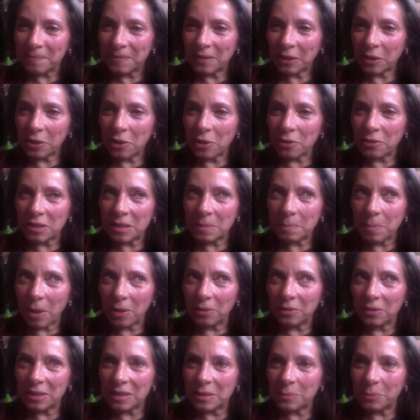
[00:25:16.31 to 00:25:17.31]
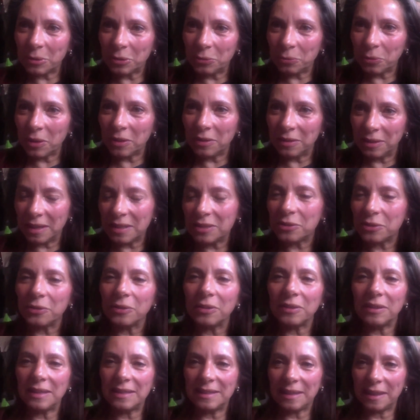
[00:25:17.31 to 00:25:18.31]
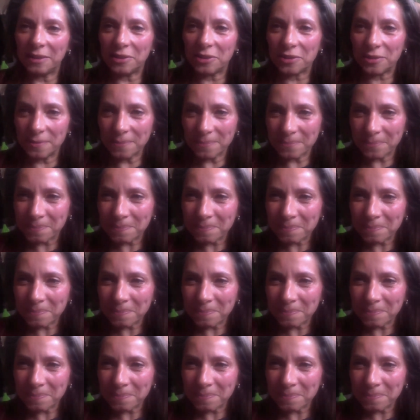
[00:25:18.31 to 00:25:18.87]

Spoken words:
the correspondence between this organization